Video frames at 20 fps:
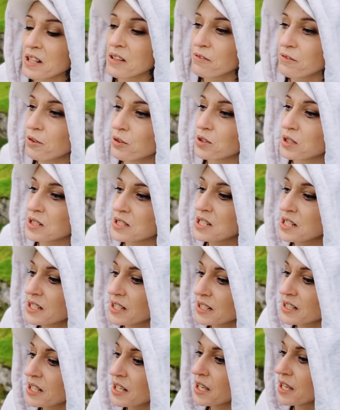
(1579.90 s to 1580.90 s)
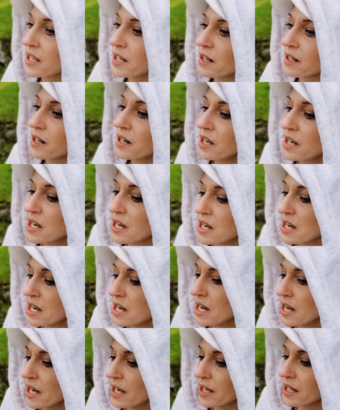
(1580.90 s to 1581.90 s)
for the ticket here
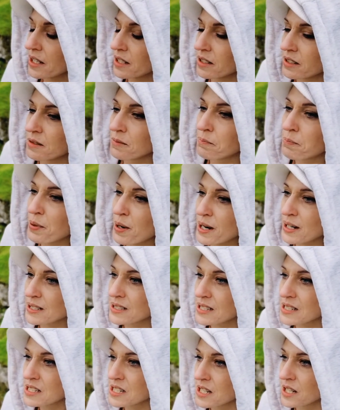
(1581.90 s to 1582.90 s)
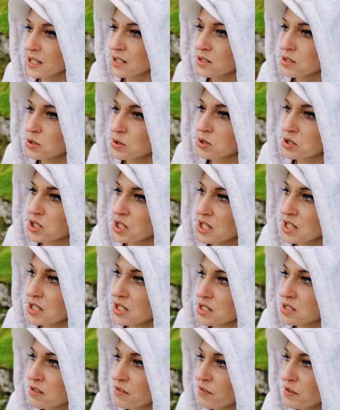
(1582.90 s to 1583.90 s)
and practicing to see
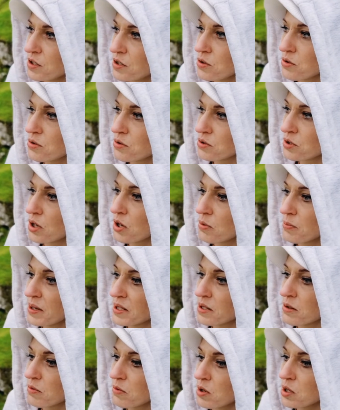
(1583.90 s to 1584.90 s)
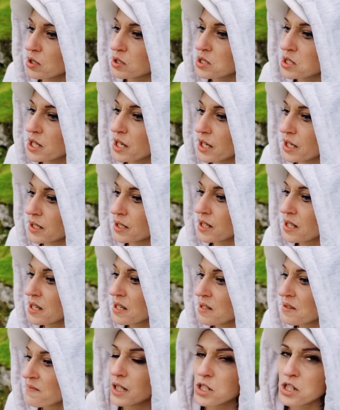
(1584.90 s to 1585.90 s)
this view no matter what and
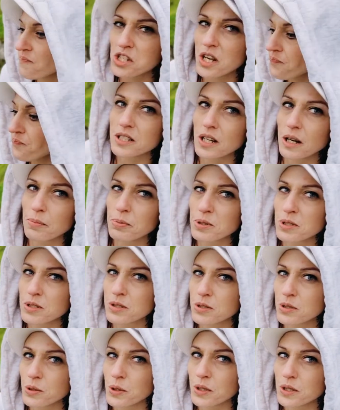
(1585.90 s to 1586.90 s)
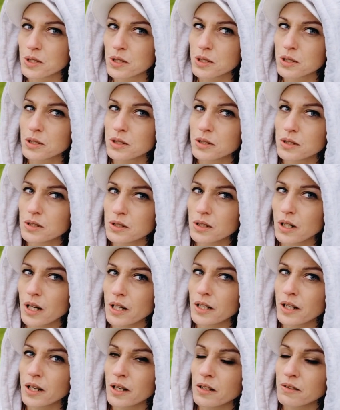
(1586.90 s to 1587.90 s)
I just adapted to it
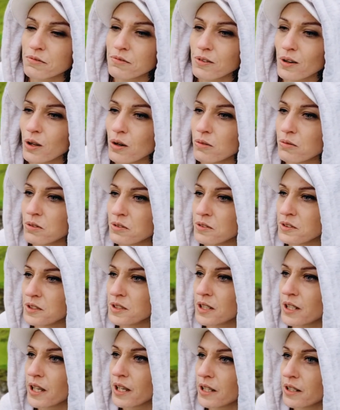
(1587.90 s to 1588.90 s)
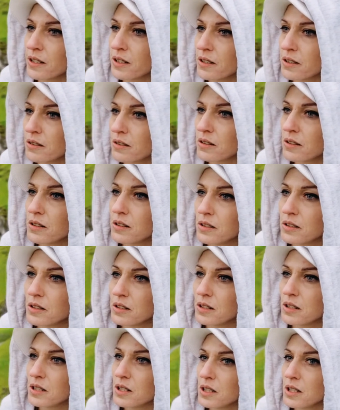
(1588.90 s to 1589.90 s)
and I flow with it again.
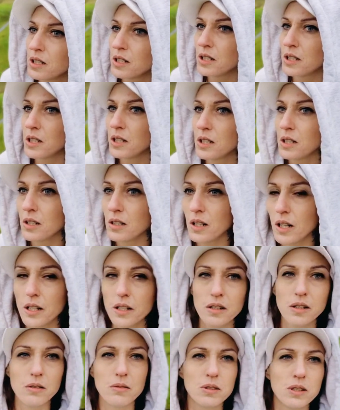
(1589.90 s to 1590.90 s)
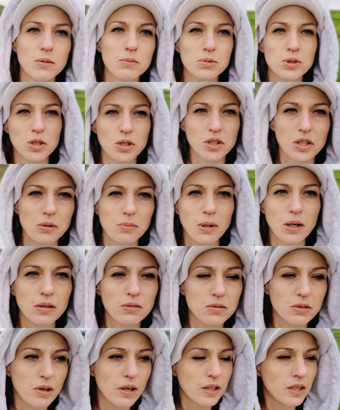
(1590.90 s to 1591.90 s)
I don't know what I'm talking about
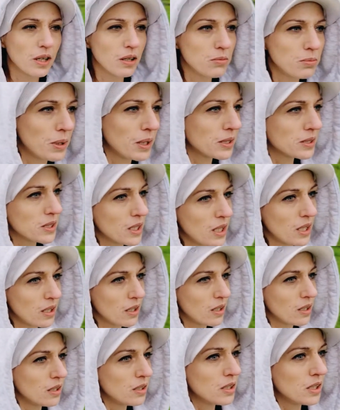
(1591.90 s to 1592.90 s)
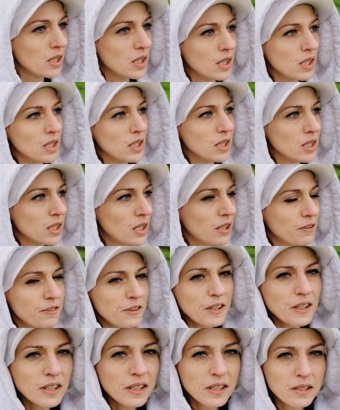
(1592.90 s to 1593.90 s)
right now but uh, I
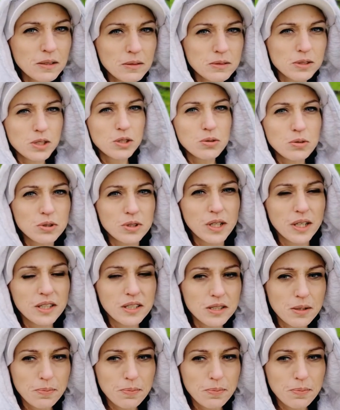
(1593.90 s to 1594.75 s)
think you get the